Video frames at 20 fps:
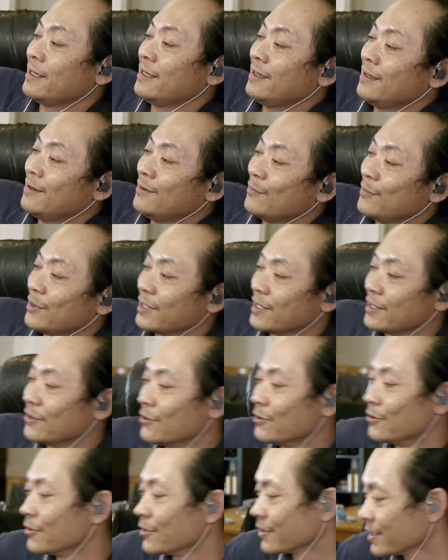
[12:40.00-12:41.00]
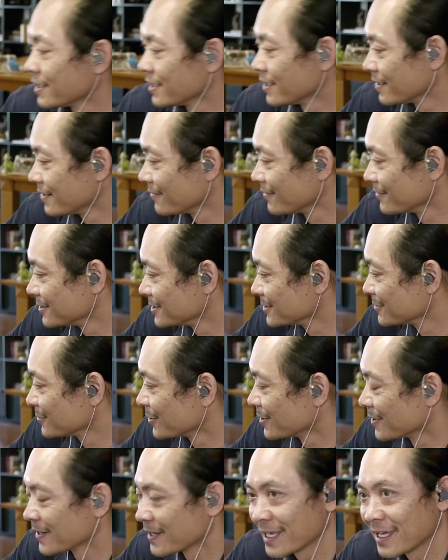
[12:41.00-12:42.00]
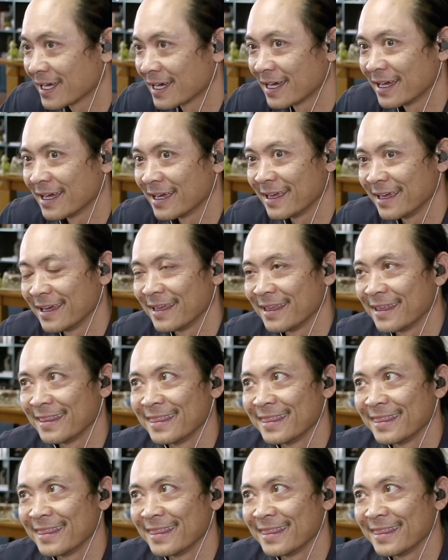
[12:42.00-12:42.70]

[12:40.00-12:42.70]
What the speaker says: But Nolan was one of the guys.